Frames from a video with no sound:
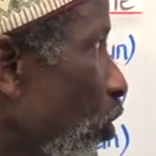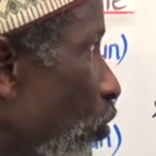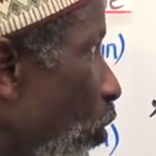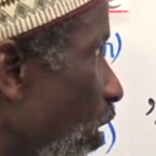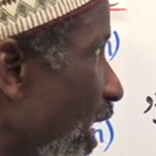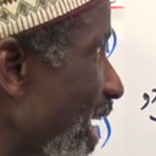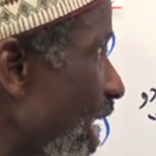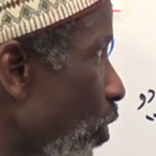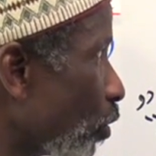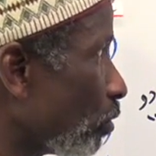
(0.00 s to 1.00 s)

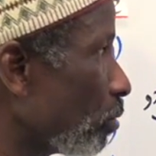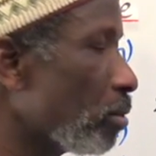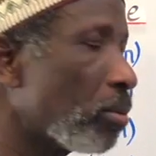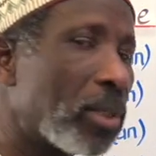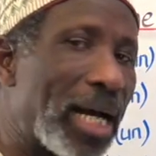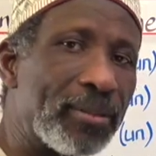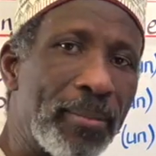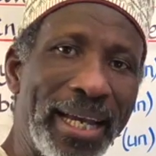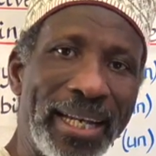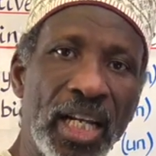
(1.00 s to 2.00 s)
Sorirun has
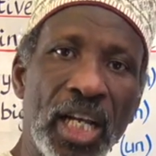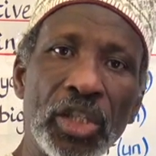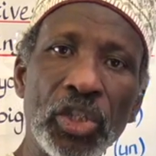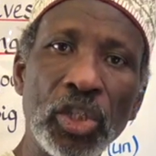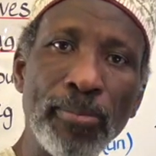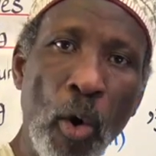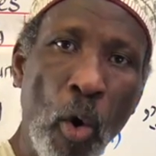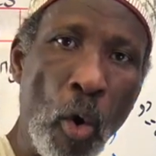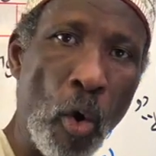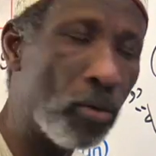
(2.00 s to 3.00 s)
mean
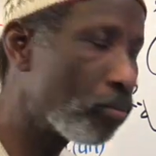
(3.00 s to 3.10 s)
small.